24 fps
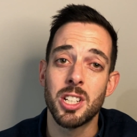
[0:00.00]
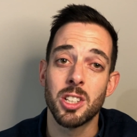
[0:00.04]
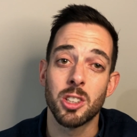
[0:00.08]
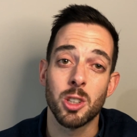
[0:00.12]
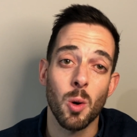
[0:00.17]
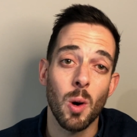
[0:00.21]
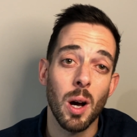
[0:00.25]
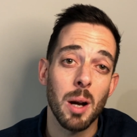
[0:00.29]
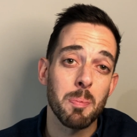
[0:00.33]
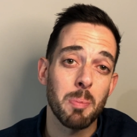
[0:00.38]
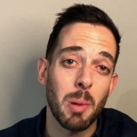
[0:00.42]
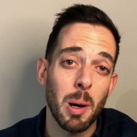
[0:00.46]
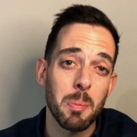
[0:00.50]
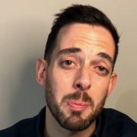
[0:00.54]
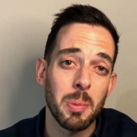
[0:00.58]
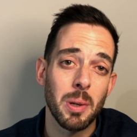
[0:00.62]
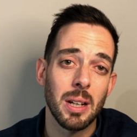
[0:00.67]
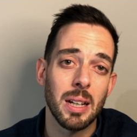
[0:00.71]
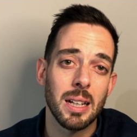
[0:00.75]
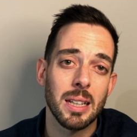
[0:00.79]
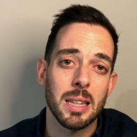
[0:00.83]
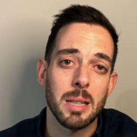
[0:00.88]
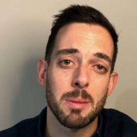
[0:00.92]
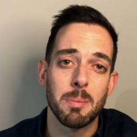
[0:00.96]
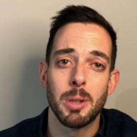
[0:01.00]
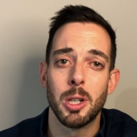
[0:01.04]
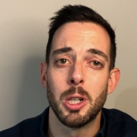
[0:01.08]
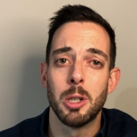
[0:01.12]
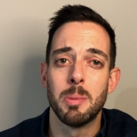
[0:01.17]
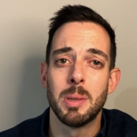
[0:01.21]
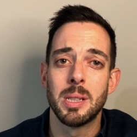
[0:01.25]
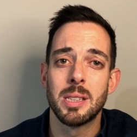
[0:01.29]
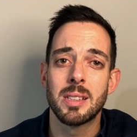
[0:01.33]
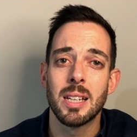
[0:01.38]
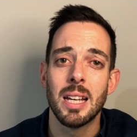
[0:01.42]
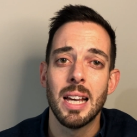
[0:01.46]
It's quite popular at the
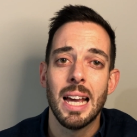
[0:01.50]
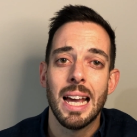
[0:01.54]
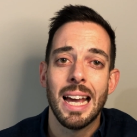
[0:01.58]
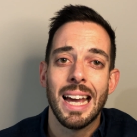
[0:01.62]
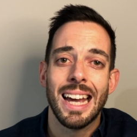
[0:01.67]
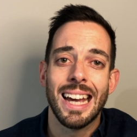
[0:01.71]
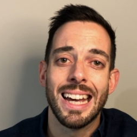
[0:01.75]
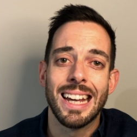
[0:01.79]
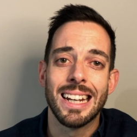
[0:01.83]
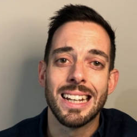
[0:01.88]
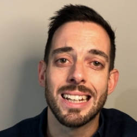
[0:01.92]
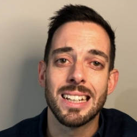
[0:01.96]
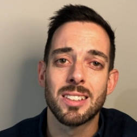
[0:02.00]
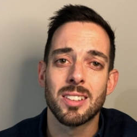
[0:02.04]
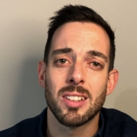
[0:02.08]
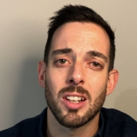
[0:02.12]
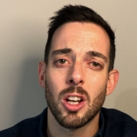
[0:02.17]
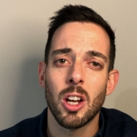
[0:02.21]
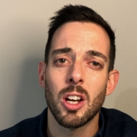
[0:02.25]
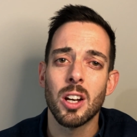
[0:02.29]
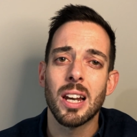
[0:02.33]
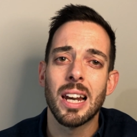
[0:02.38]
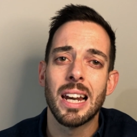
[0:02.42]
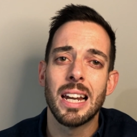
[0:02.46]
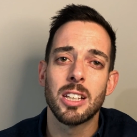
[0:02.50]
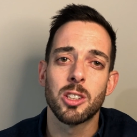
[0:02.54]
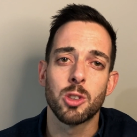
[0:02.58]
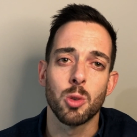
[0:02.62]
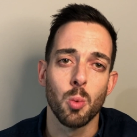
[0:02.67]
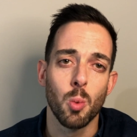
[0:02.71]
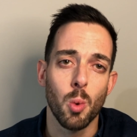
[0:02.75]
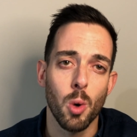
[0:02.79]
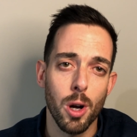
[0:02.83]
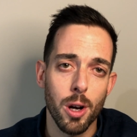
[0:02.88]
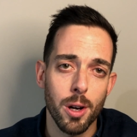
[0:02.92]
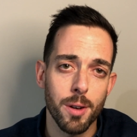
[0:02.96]
moment, and it's a lot less
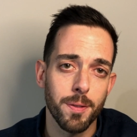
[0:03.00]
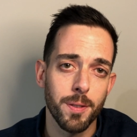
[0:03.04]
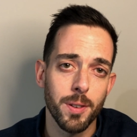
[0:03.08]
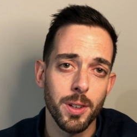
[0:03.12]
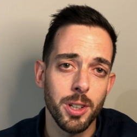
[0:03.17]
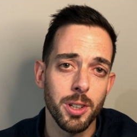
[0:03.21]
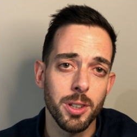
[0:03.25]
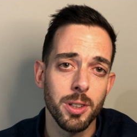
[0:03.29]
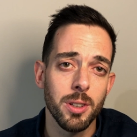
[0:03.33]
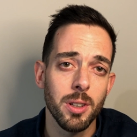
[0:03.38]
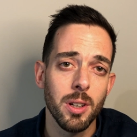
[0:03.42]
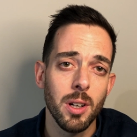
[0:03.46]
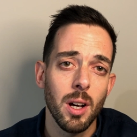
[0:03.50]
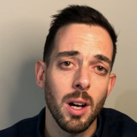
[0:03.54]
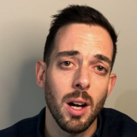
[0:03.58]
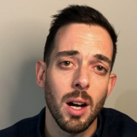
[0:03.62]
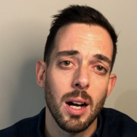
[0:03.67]
work for you.